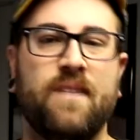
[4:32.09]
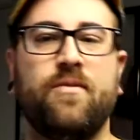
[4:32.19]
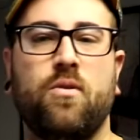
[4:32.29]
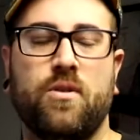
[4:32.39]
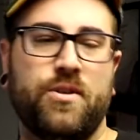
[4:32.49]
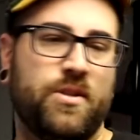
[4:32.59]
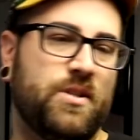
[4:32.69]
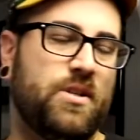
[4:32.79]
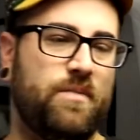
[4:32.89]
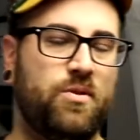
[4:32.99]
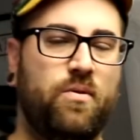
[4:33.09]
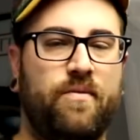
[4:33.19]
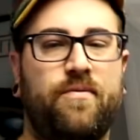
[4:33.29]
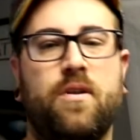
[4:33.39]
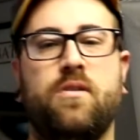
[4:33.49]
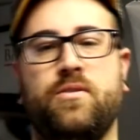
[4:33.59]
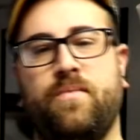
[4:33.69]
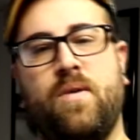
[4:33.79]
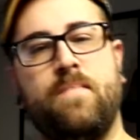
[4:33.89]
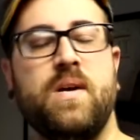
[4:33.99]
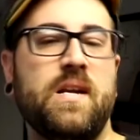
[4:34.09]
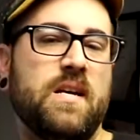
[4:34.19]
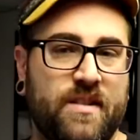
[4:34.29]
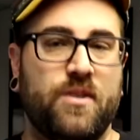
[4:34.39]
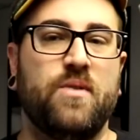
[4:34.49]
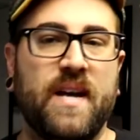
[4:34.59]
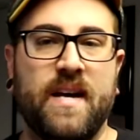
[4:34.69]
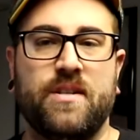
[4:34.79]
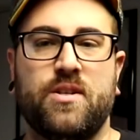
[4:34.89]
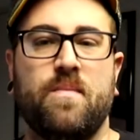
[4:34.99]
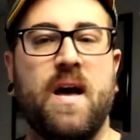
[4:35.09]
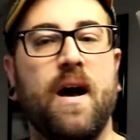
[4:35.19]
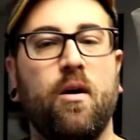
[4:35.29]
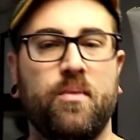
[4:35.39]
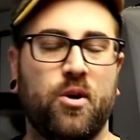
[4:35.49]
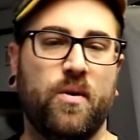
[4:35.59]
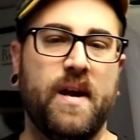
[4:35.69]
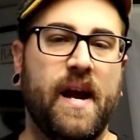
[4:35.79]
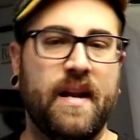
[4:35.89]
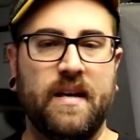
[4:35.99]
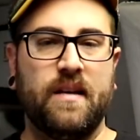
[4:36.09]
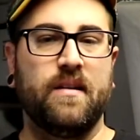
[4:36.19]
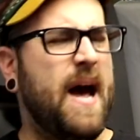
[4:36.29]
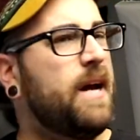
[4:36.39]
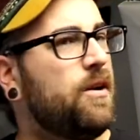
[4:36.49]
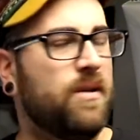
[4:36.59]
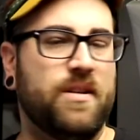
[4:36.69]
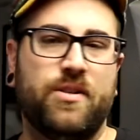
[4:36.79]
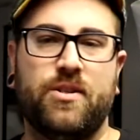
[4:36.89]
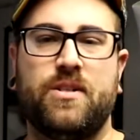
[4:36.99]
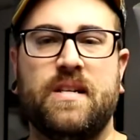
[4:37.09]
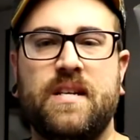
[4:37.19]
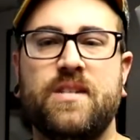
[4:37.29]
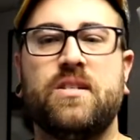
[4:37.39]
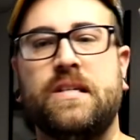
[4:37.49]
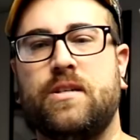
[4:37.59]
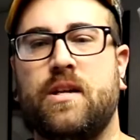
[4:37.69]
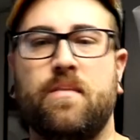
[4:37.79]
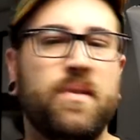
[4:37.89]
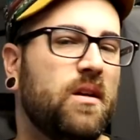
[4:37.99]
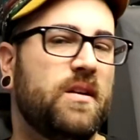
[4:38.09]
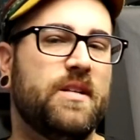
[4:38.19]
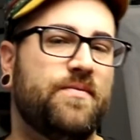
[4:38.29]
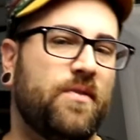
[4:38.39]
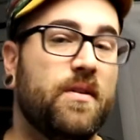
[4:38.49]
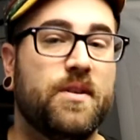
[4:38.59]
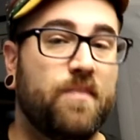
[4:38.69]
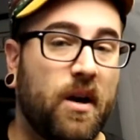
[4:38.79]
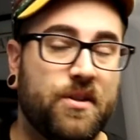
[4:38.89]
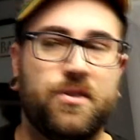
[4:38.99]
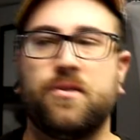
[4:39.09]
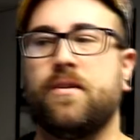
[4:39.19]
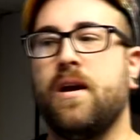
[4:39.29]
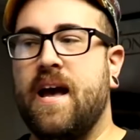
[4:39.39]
of course, the subsequent photos of my mini to get some help creating accurate statistics and abilities for this monster.